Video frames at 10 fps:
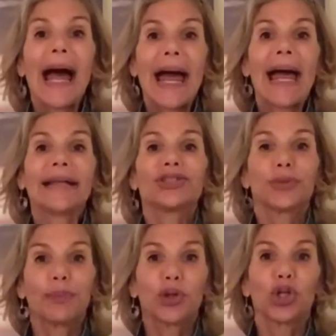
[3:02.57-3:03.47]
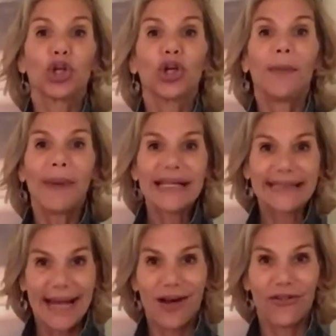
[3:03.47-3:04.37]
had to pull
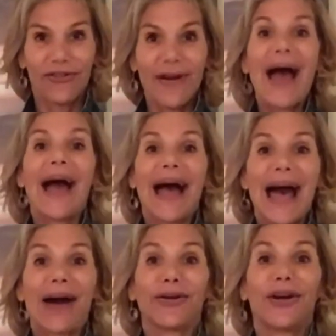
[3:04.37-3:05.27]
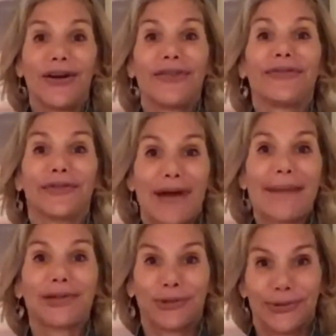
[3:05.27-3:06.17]
myself out of the
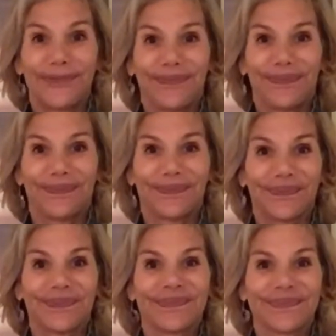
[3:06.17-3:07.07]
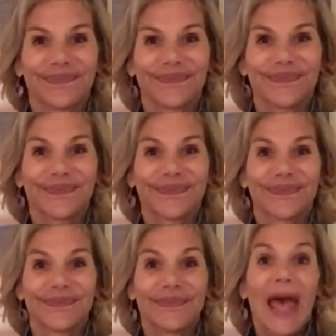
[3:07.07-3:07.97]
rabbit hole.
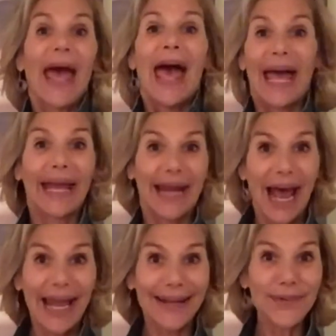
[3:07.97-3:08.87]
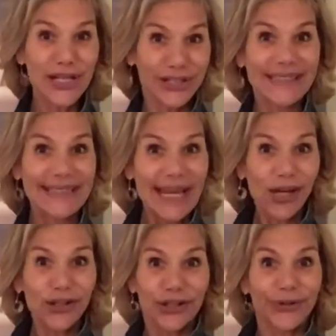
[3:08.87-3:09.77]
And I am here to
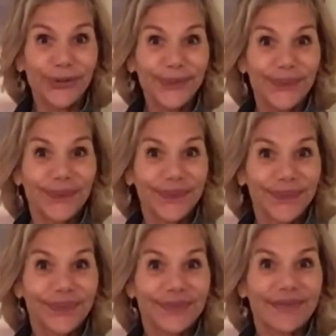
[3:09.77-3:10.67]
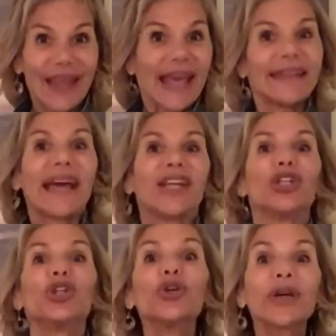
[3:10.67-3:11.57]
tell you that
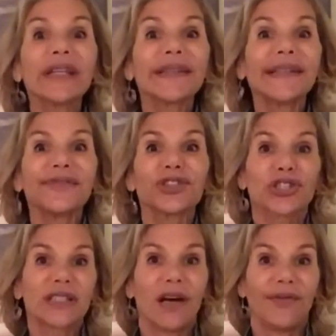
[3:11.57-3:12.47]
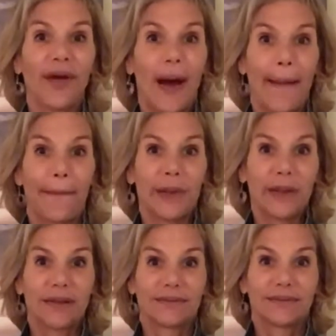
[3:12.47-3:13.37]
you can lift yourself up
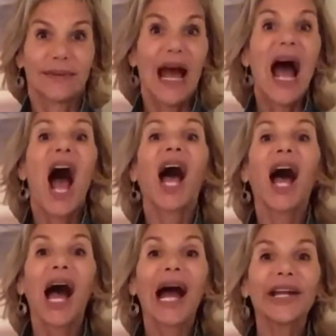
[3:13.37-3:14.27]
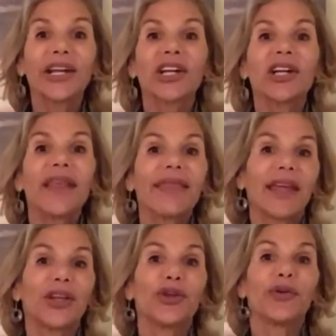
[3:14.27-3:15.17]
higher
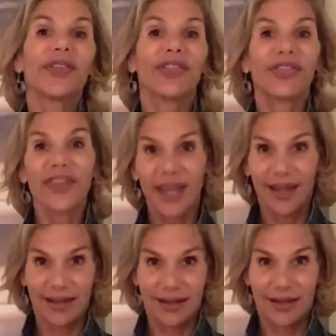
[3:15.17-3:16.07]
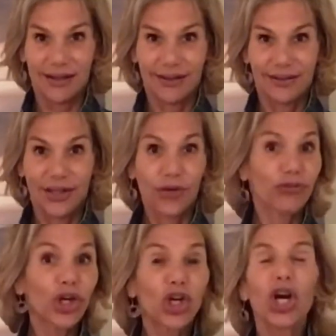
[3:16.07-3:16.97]
than you think,
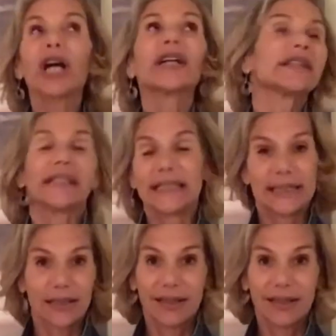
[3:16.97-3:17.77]
regardless